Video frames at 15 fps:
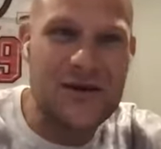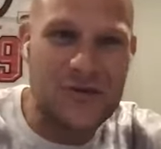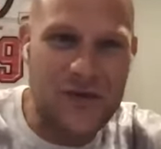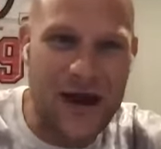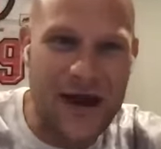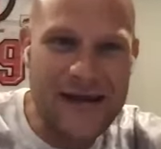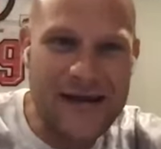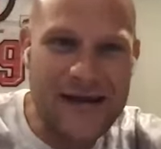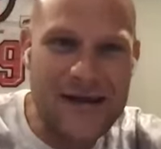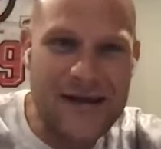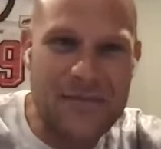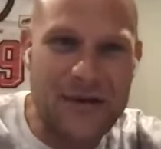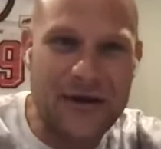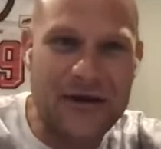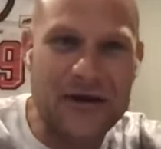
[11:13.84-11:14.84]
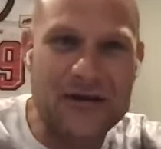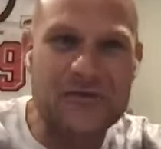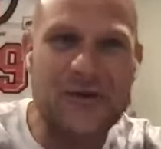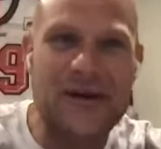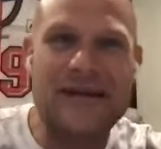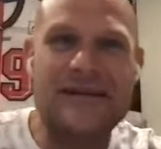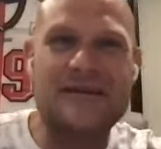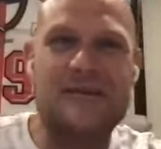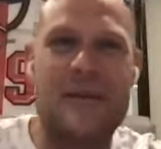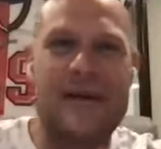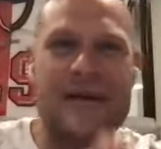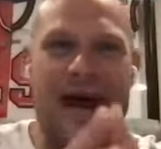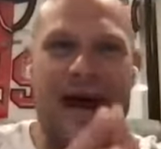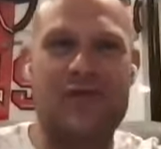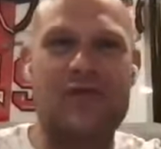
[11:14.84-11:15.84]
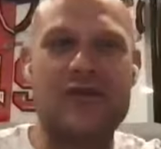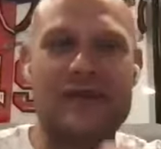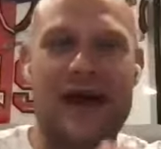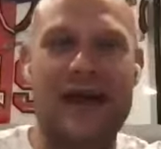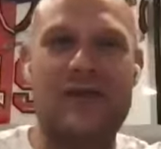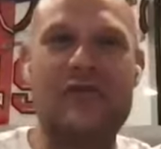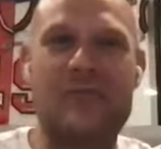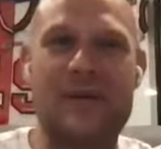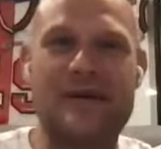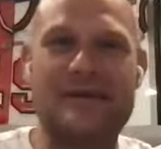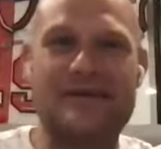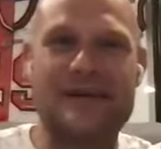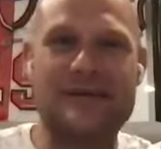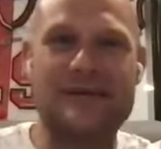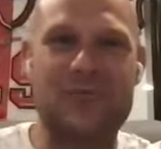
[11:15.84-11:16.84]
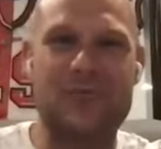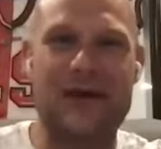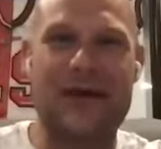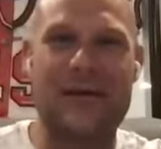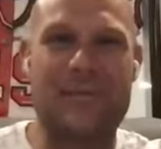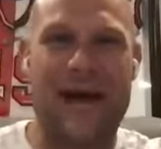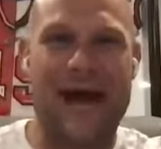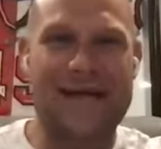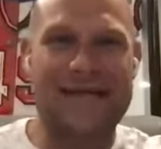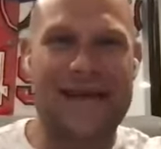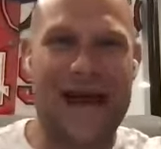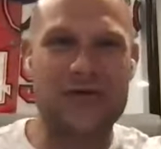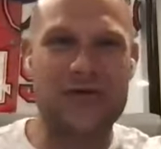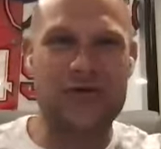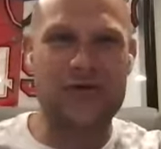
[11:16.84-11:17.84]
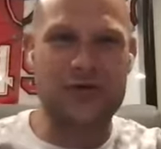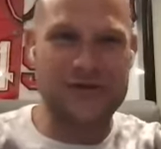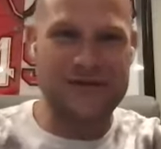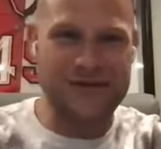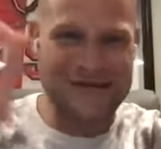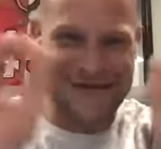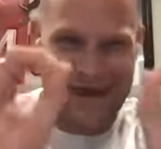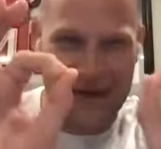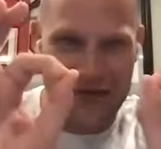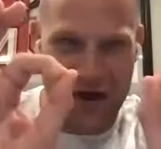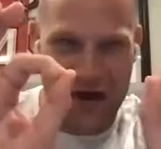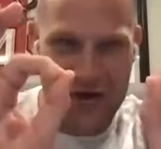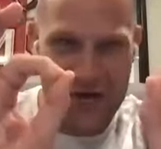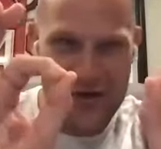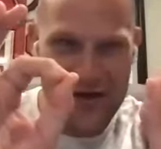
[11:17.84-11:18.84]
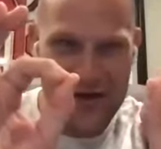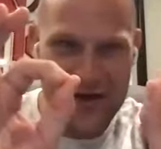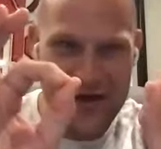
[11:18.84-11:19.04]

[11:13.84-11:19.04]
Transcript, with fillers: right? Because we need to spend every dollar in the business, bring it back down to zero